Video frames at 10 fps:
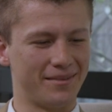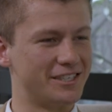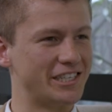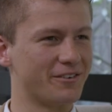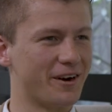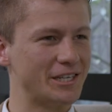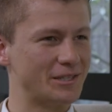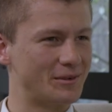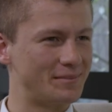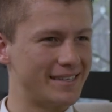my
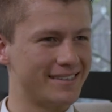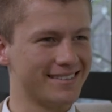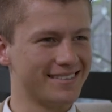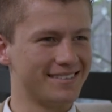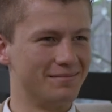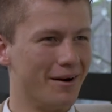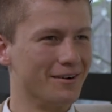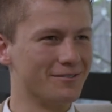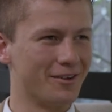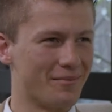generation would be,
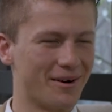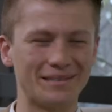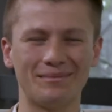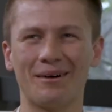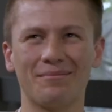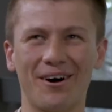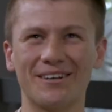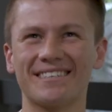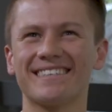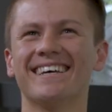for the most part,
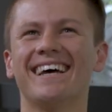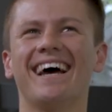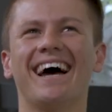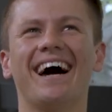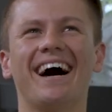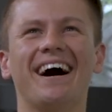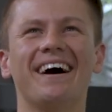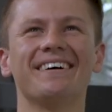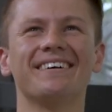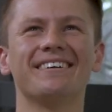past.
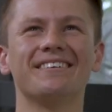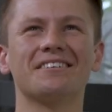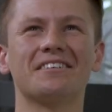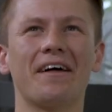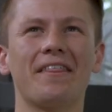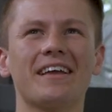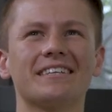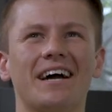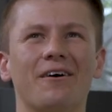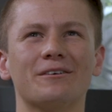So I think
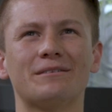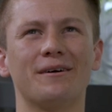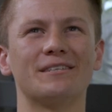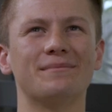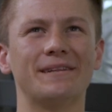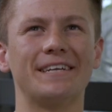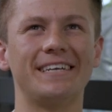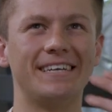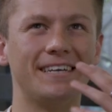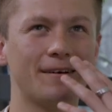it's our
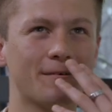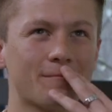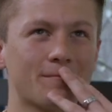responsibility